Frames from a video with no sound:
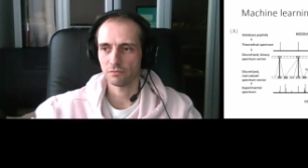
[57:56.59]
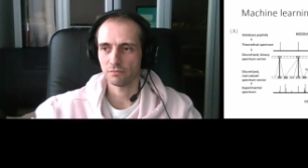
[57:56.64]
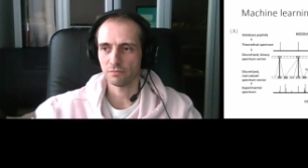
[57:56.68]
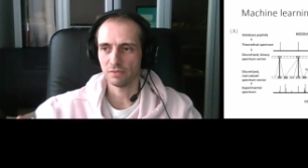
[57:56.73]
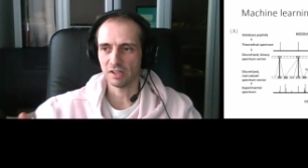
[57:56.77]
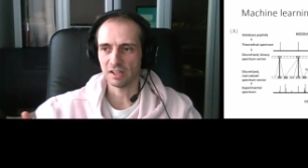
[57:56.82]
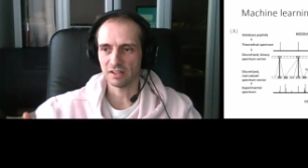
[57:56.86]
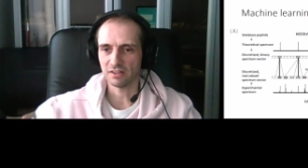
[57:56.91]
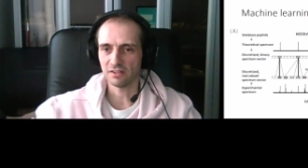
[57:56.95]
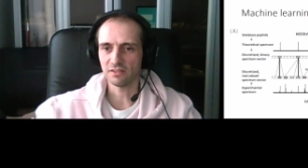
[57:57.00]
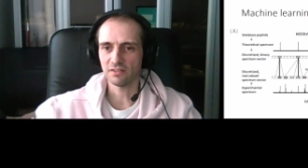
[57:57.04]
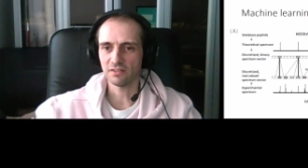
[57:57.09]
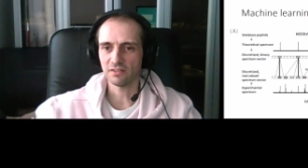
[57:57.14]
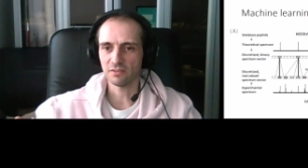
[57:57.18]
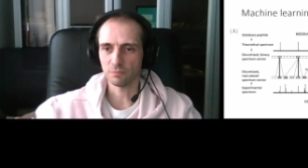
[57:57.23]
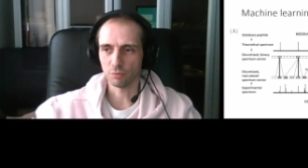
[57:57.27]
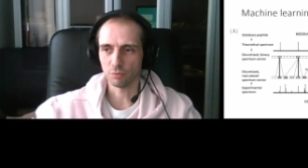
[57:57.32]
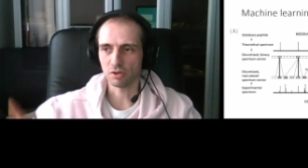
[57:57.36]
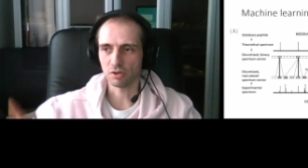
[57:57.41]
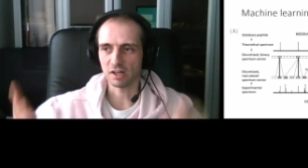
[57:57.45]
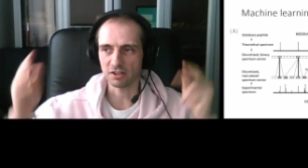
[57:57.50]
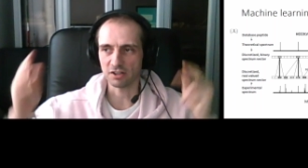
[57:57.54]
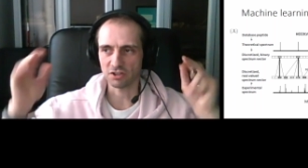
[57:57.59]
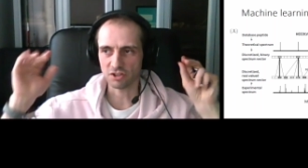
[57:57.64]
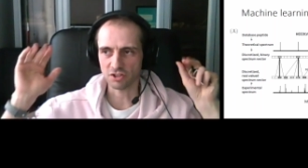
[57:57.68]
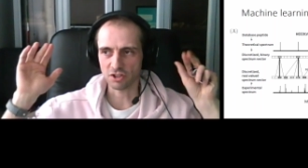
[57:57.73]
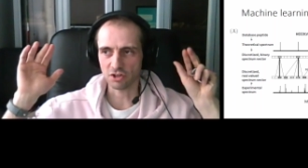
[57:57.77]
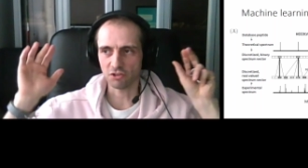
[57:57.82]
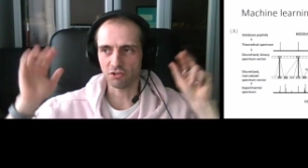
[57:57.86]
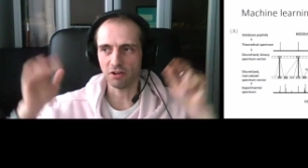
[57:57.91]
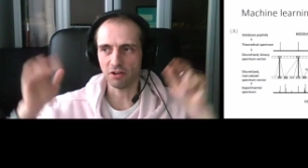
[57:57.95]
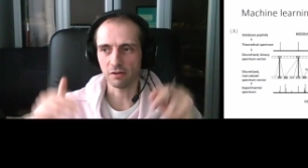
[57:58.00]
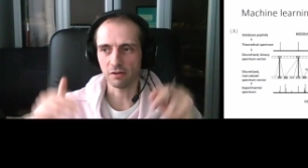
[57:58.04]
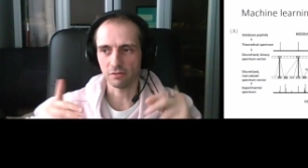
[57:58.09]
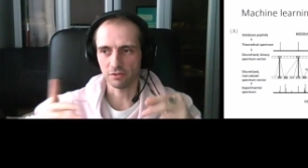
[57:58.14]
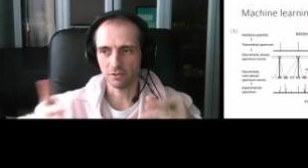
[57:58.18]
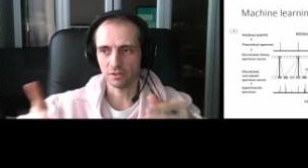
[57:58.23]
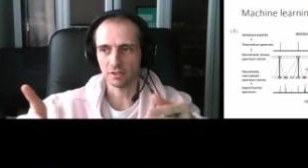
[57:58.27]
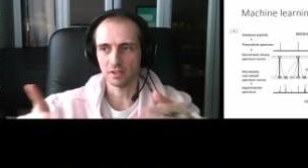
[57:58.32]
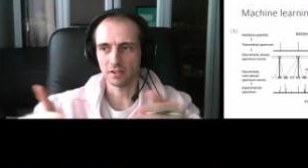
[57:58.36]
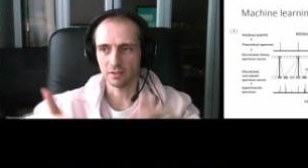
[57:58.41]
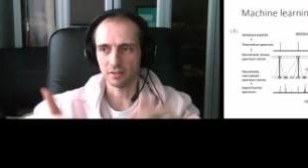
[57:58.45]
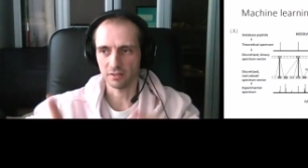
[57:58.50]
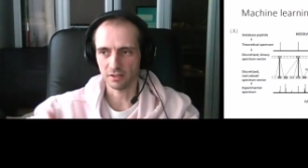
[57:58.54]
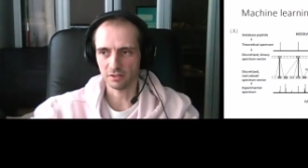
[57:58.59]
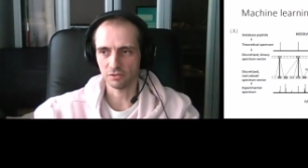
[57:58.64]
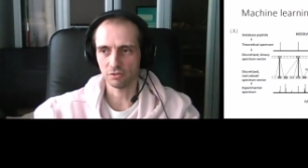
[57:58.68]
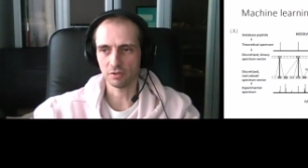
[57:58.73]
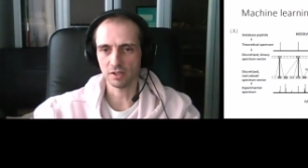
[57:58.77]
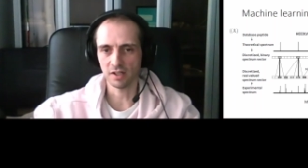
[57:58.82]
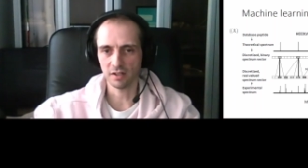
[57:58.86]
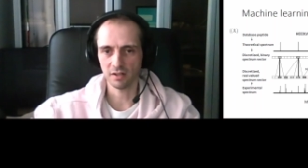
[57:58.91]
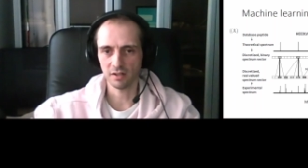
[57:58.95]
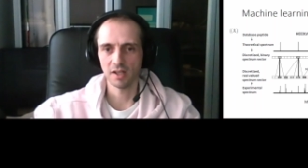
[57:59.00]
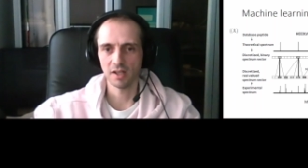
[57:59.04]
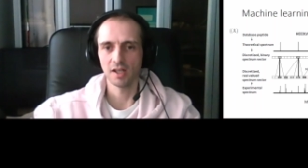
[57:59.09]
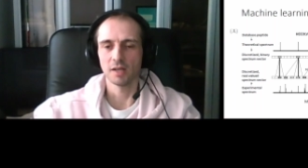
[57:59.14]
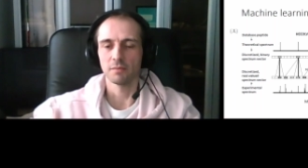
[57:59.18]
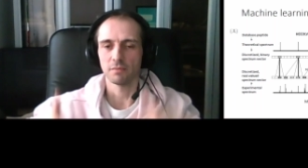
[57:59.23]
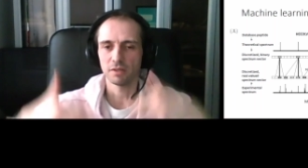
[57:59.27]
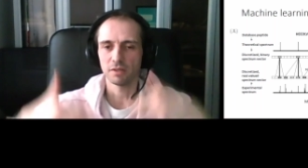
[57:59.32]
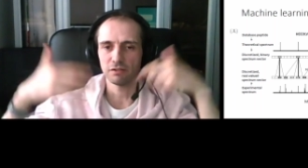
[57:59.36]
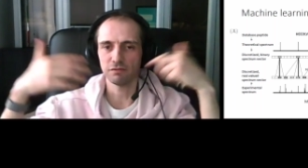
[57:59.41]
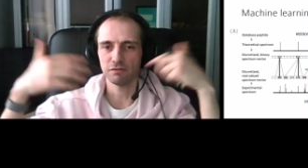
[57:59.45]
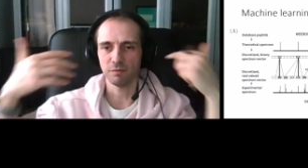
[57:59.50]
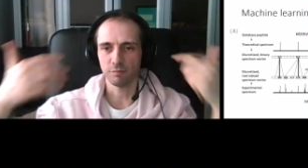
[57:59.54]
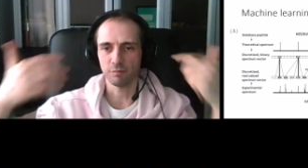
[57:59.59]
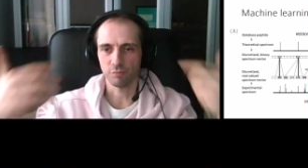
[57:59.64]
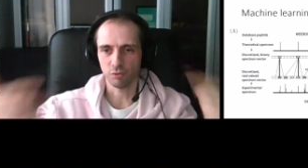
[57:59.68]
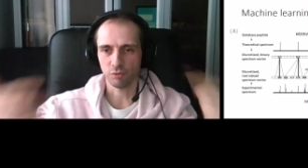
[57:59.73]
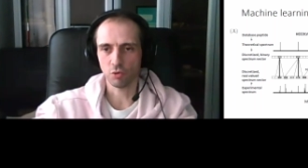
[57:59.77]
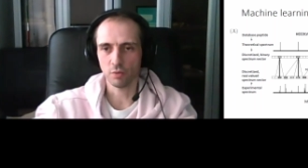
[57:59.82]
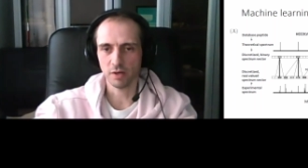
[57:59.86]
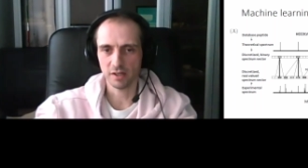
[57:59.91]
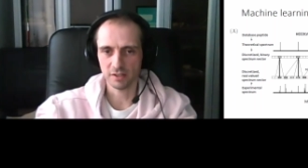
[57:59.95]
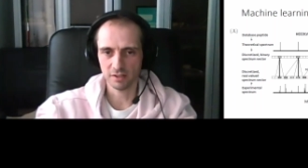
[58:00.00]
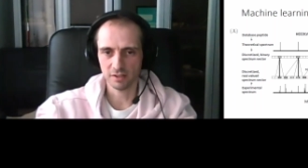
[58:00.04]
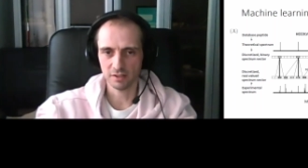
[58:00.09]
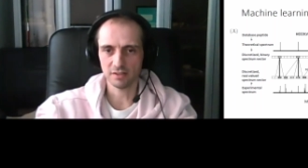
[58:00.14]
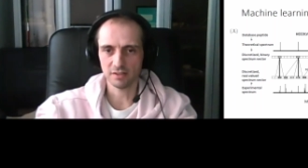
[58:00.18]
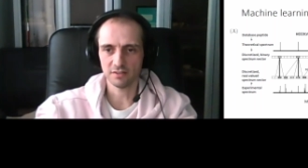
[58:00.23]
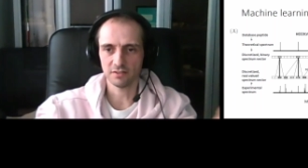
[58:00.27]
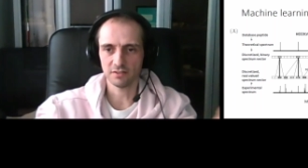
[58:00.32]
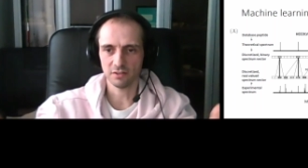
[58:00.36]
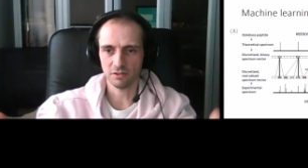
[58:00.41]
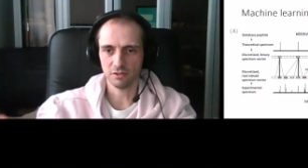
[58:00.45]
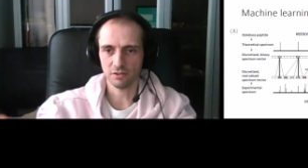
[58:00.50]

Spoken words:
This is more like just a theoretical that you can. But if we provide it as a